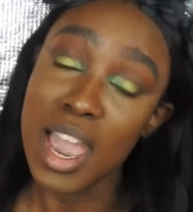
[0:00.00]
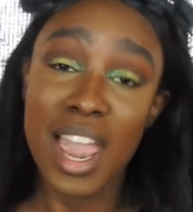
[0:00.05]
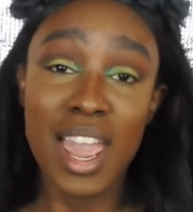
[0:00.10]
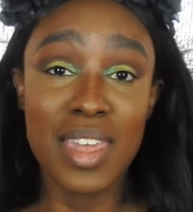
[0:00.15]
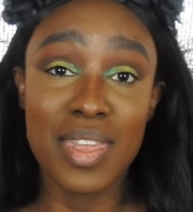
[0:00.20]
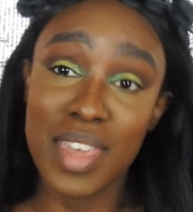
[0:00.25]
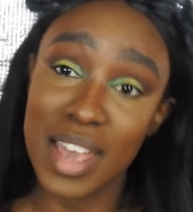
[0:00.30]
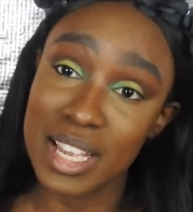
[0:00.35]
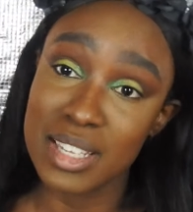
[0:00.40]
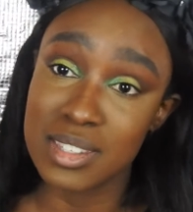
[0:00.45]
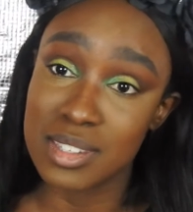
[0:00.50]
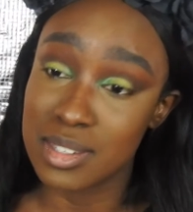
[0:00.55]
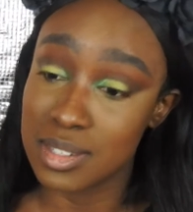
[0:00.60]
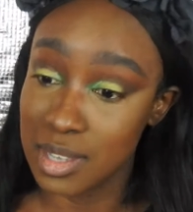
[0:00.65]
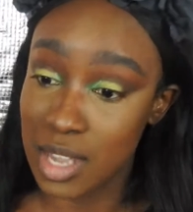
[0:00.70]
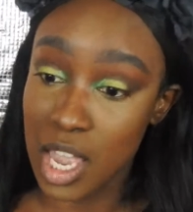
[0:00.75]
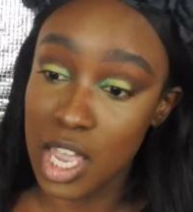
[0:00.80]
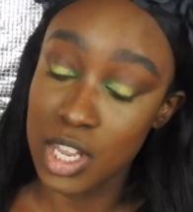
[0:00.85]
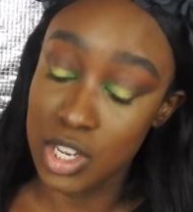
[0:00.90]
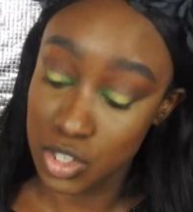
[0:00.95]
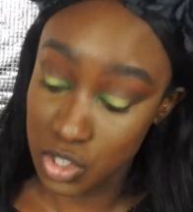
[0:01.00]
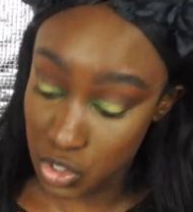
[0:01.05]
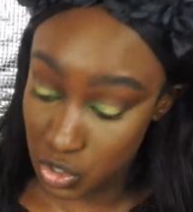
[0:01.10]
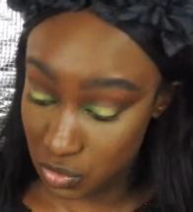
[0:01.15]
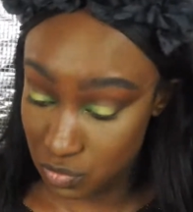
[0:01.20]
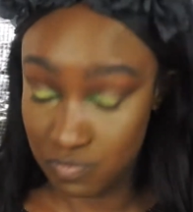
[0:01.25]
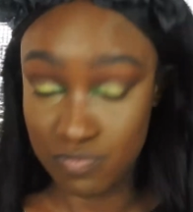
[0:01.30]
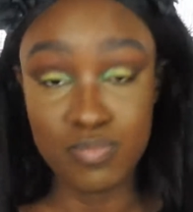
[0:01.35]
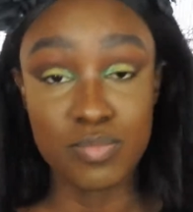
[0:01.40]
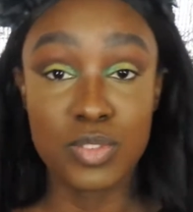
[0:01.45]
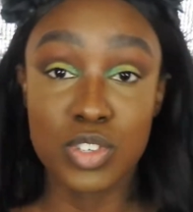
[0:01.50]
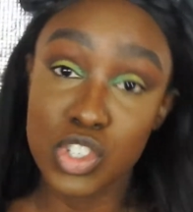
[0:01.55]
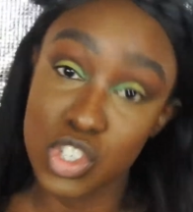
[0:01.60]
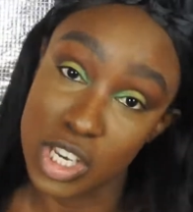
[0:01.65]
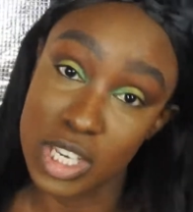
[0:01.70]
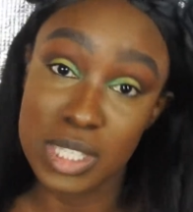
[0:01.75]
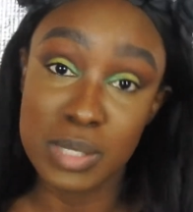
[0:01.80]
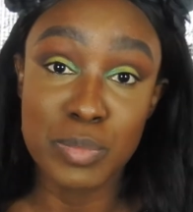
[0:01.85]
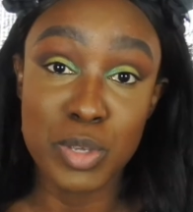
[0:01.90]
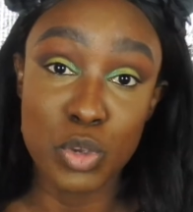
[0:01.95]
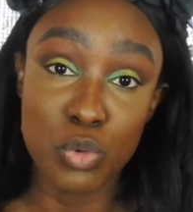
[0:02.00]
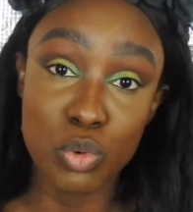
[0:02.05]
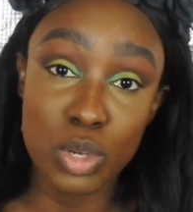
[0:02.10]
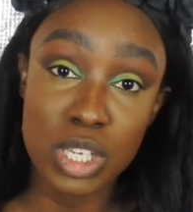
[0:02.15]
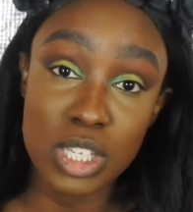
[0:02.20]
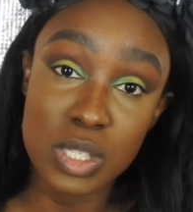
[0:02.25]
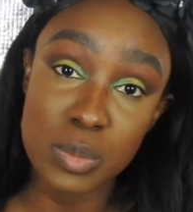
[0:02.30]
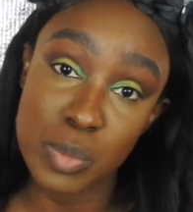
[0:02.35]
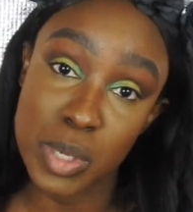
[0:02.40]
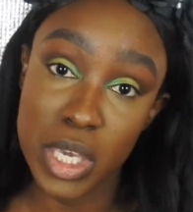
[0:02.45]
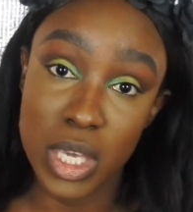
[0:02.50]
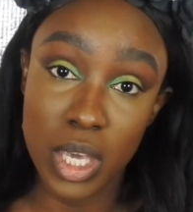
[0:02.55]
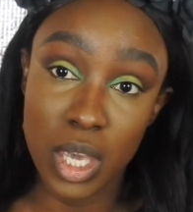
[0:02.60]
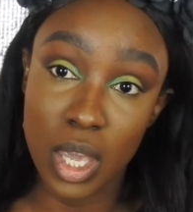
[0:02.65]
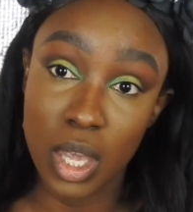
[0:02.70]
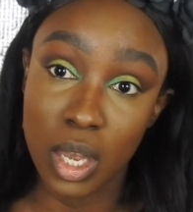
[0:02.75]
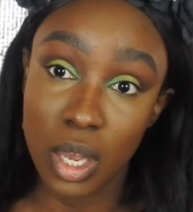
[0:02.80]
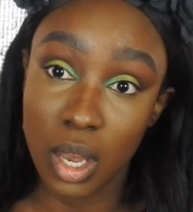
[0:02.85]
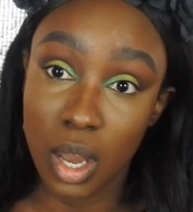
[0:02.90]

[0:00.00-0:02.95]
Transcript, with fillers: And that's just me re-speaking.